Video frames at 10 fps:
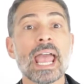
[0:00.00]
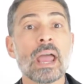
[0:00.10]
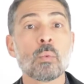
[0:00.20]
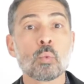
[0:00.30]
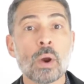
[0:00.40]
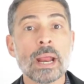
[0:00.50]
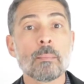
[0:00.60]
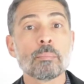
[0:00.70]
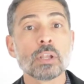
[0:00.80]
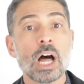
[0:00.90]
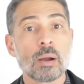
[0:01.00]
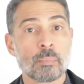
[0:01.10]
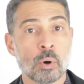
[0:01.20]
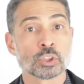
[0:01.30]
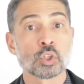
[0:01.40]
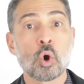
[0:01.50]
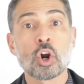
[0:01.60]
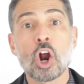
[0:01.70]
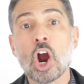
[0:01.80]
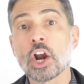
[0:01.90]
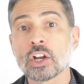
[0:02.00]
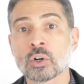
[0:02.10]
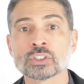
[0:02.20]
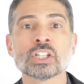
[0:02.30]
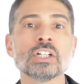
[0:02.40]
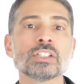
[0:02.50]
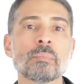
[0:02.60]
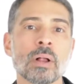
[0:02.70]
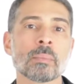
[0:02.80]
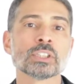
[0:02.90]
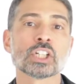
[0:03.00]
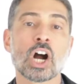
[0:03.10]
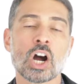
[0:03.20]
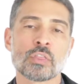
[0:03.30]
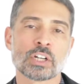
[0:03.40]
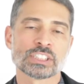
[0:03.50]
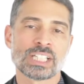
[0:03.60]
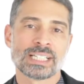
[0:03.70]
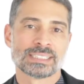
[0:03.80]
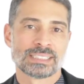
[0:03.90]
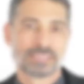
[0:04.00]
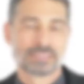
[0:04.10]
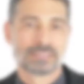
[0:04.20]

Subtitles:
and write blog posts or articles to publish on their sites.